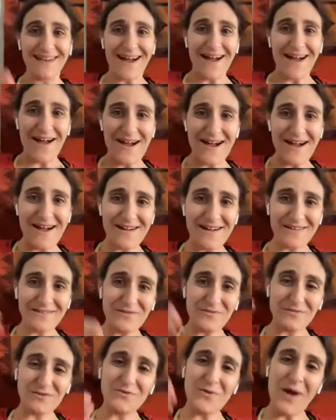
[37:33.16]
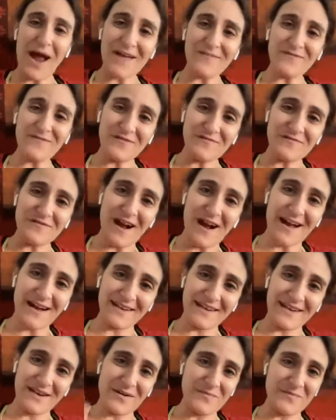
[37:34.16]
in other words, you have to have
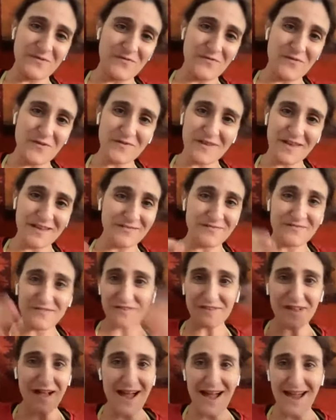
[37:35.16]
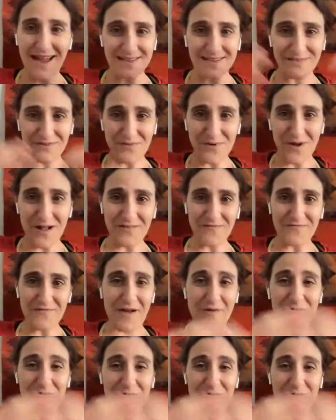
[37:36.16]
gotten here before the end of July to
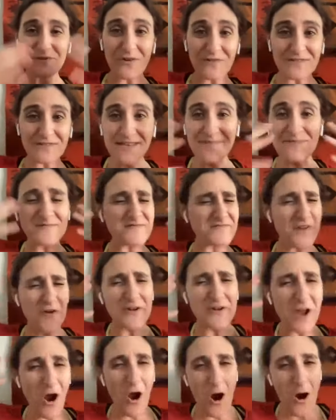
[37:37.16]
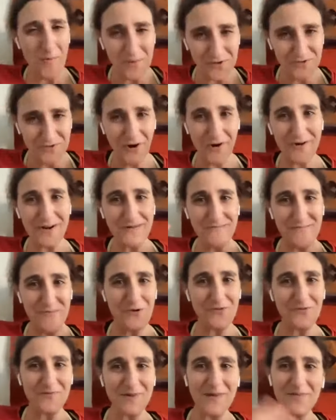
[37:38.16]
qualify, which seems very arbitrary to
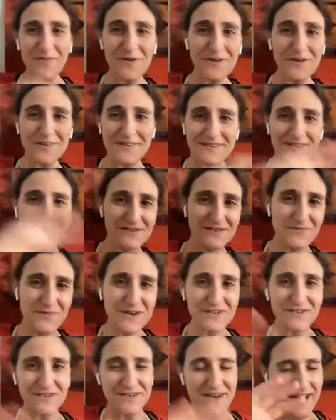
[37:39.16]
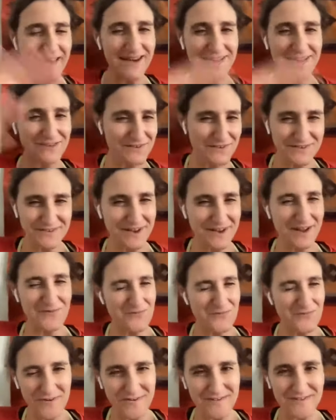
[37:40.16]
most people because the situation in Haiti has just gotten
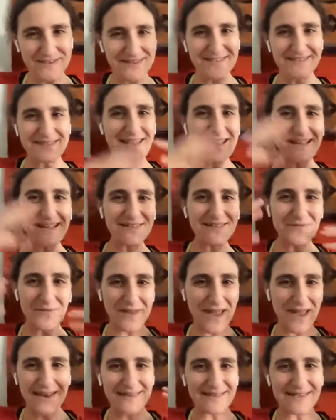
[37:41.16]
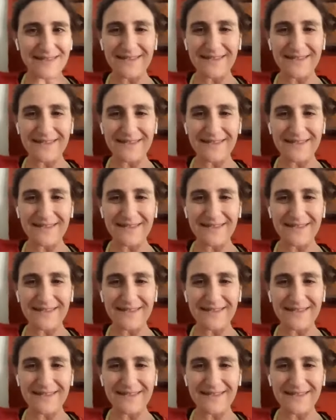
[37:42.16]
worse since then. So again,